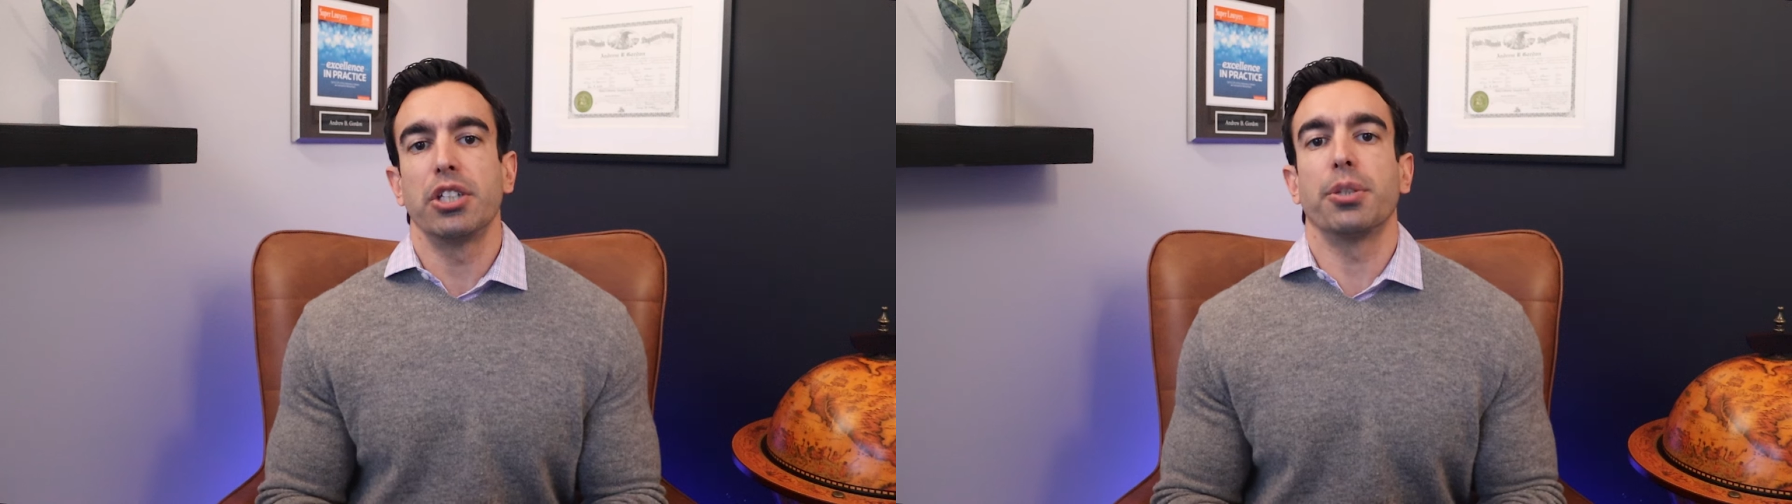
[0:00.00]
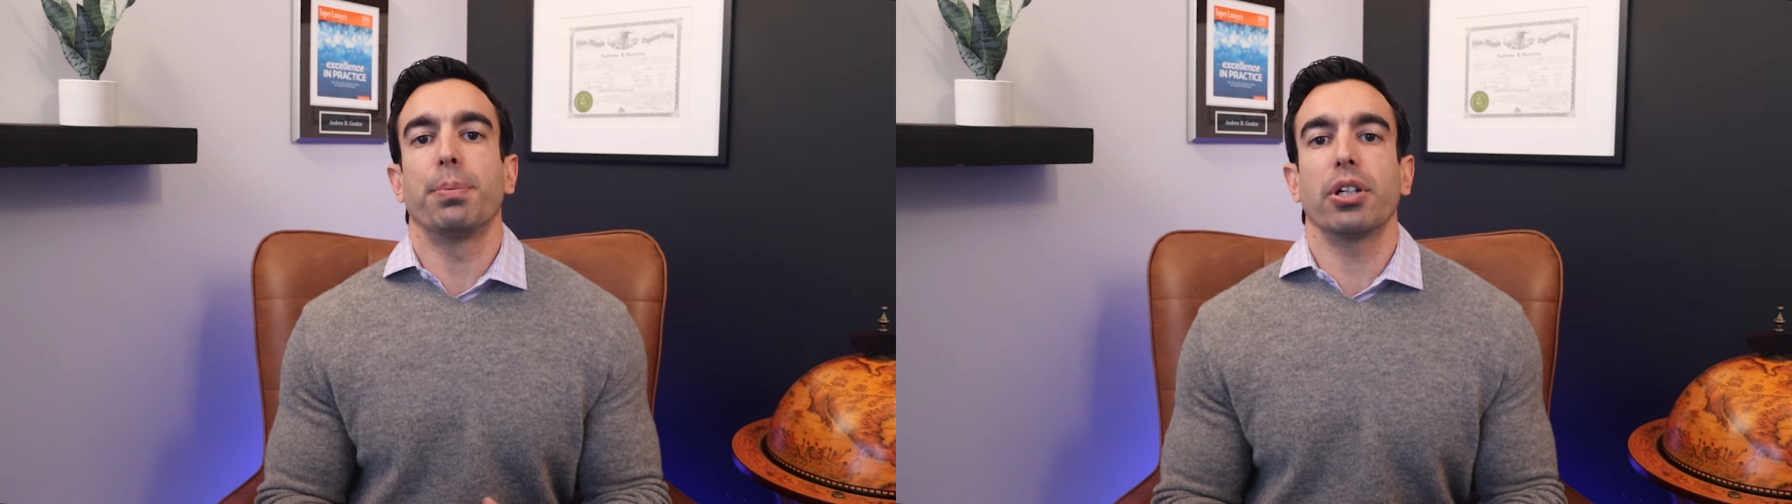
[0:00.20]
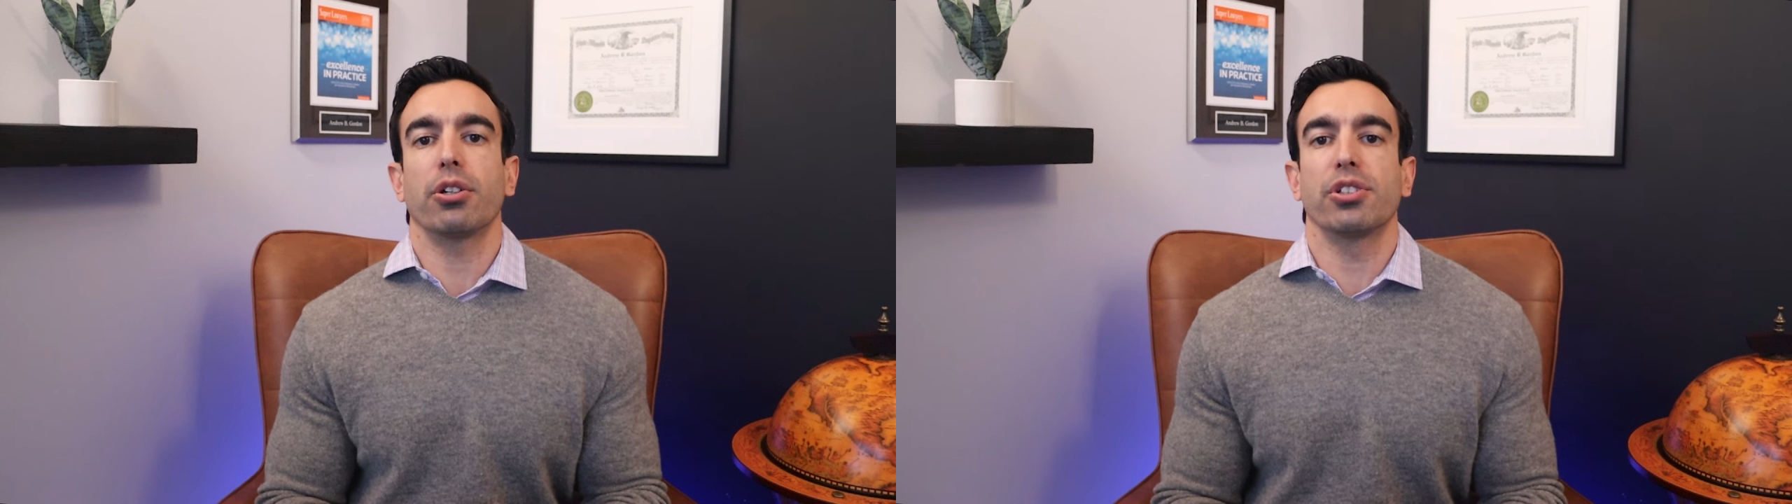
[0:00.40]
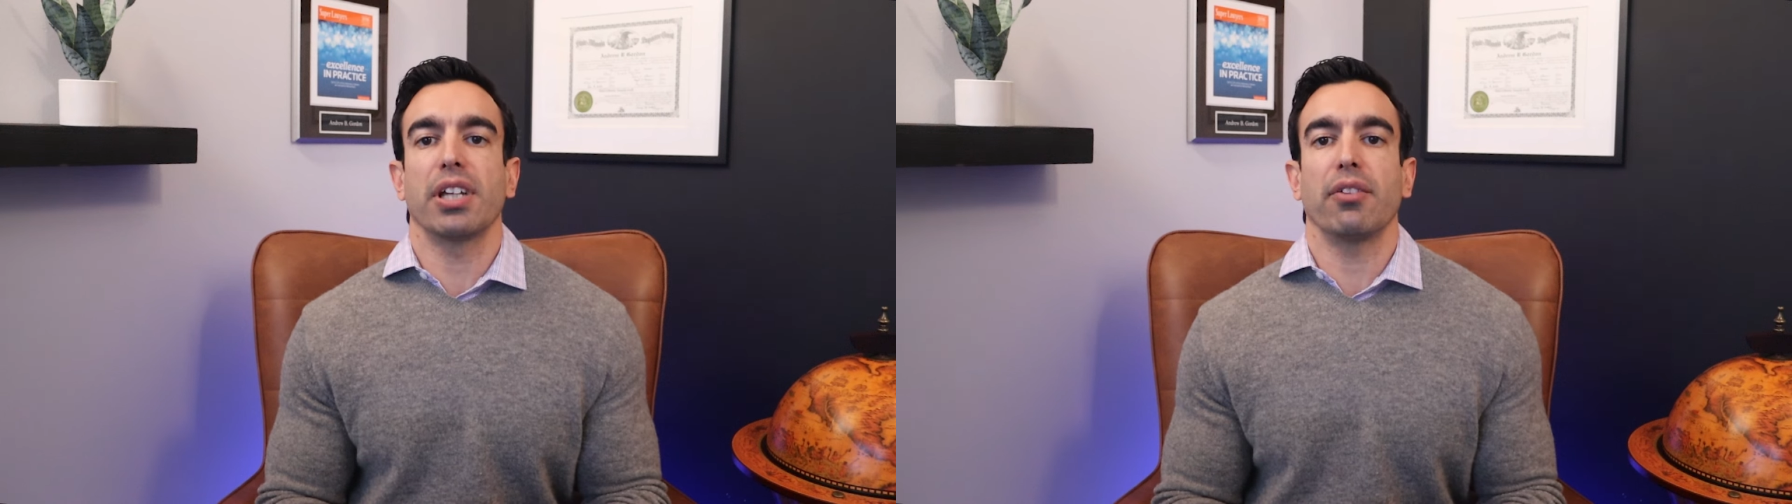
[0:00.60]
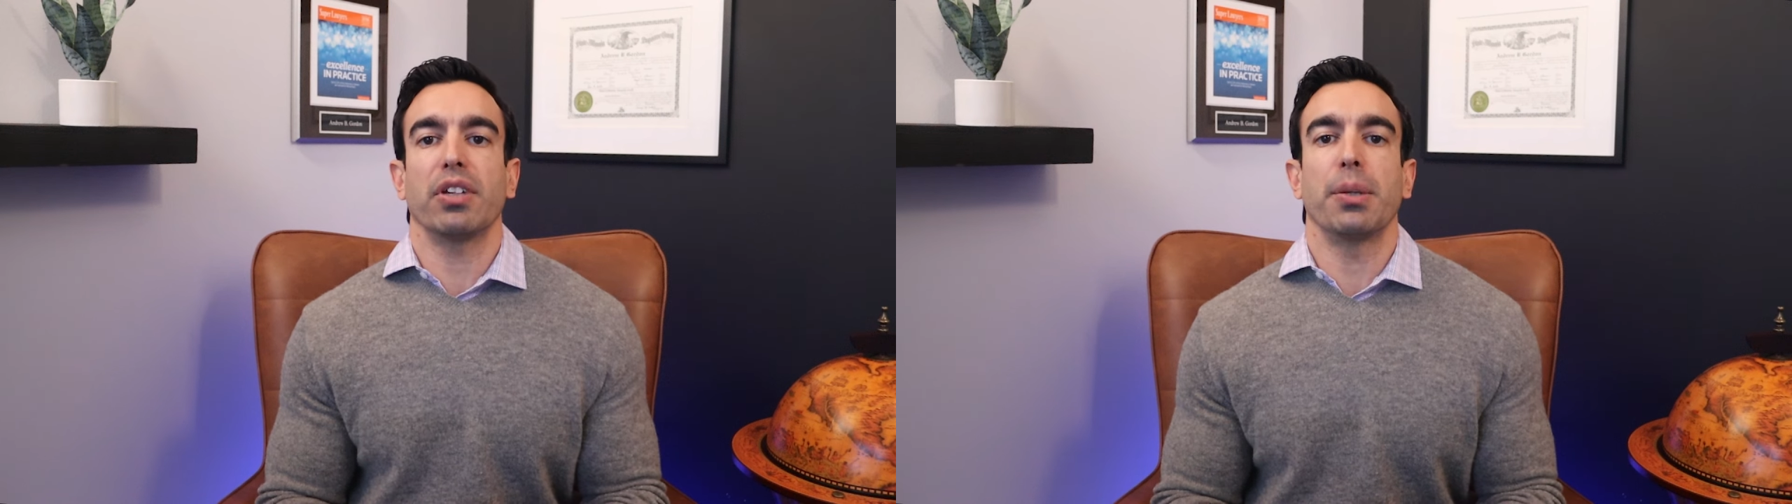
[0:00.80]
to put
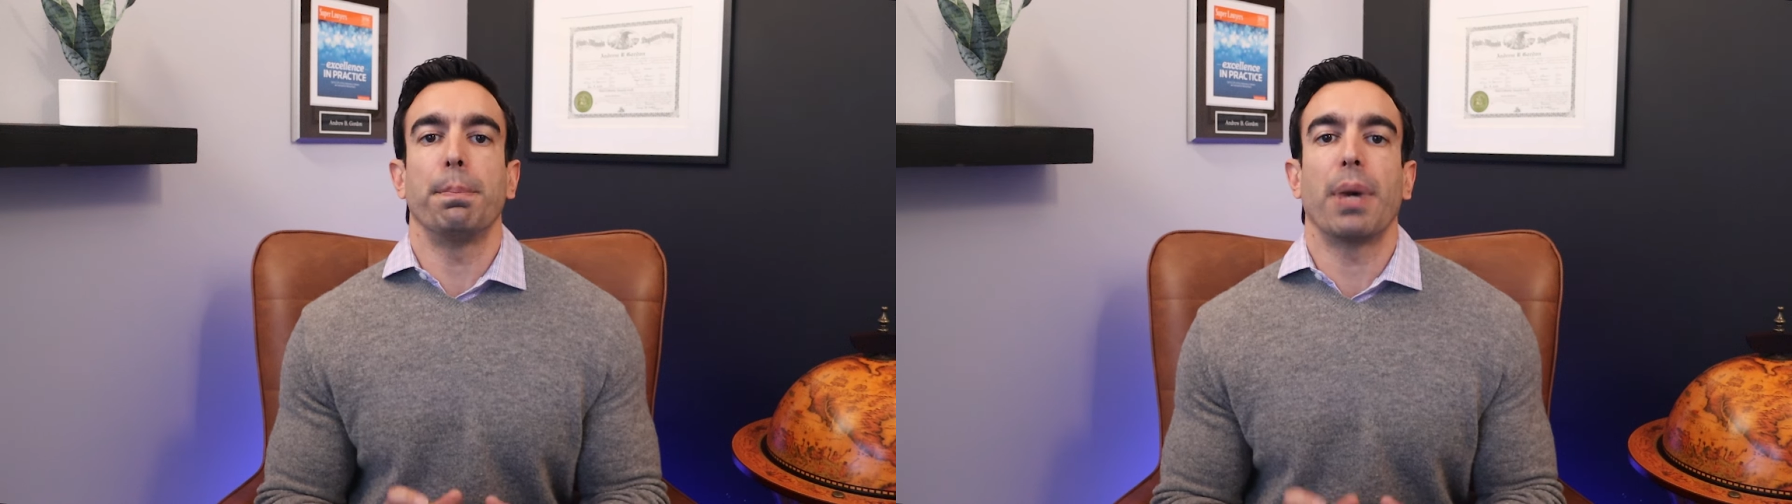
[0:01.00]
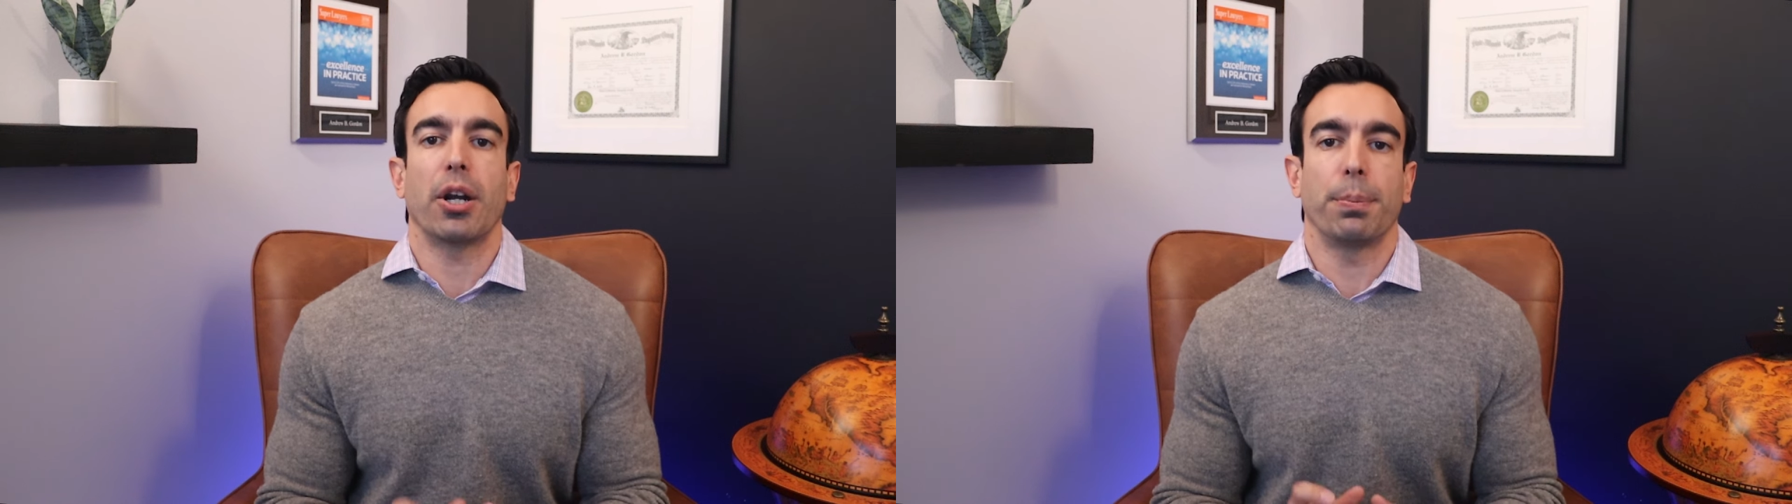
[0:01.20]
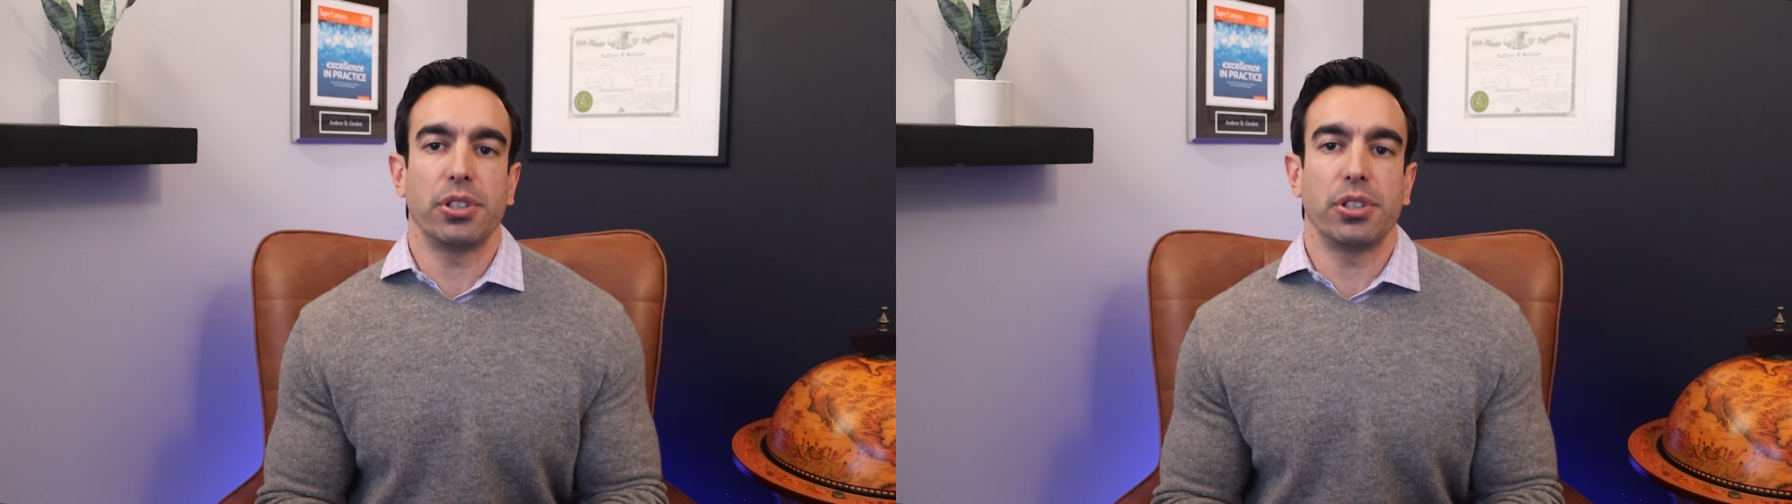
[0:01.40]
yourself in a better